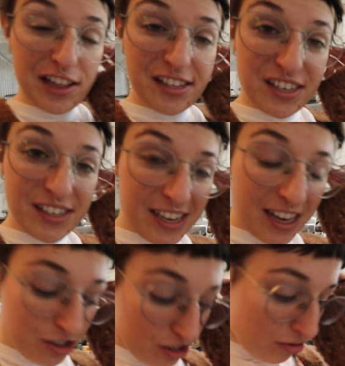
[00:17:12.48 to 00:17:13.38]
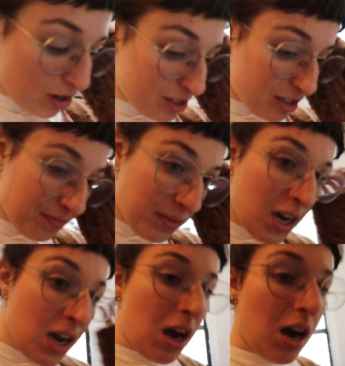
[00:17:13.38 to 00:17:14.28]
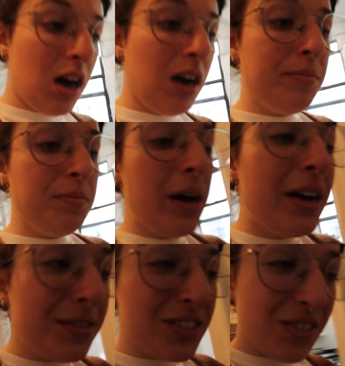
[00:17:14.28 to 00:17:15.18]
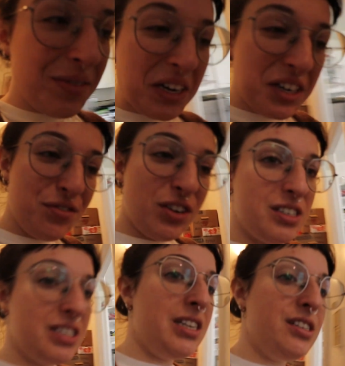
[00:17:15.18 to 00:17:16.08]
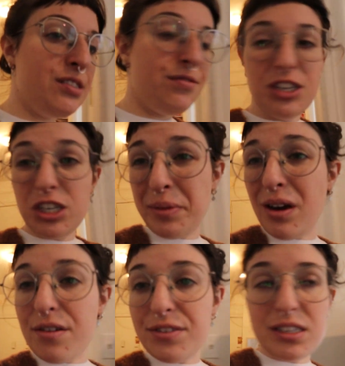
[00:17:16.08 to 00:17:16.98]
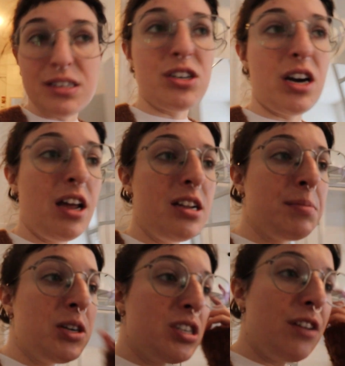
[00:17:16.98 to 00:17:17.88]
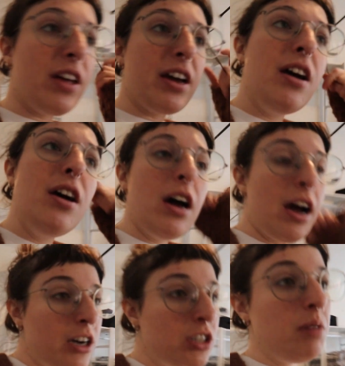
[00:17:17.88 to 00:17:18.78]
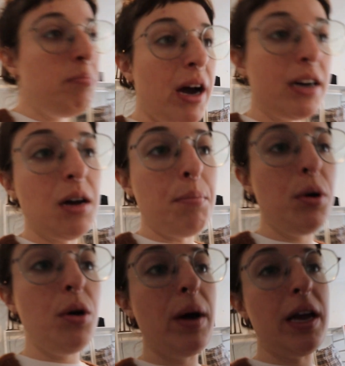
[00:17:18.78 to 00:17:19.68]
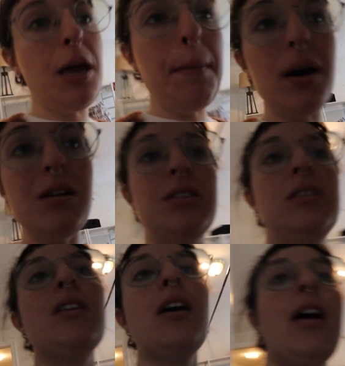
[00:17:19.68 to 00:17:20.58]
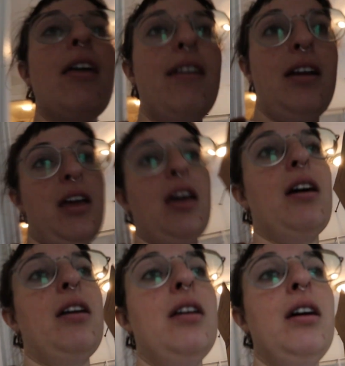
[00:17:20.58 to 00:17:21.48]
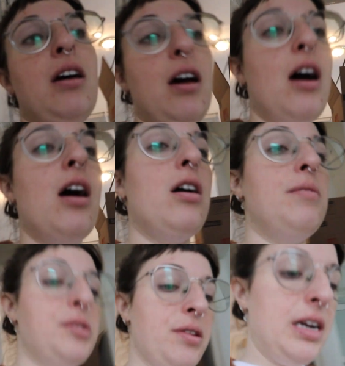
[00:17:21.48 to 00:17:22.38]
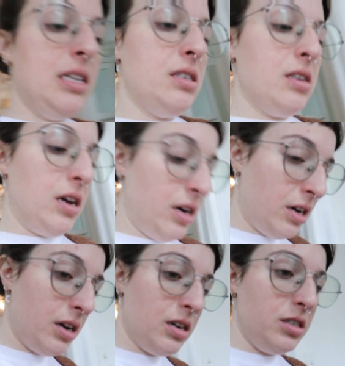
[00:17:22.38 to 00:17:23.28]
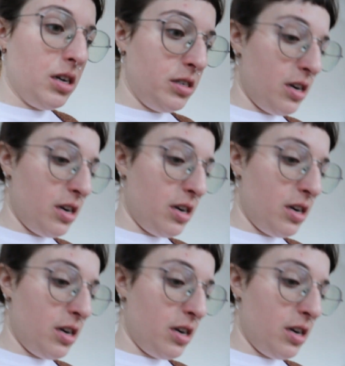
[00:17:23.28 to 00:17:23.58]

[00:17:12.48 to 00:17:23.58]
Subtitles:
It's a disaster zone also. But so what I'm gonna do first is finish up the office and try to get as much stuff like actually packed up, put away in boxes that I can, so that it's done,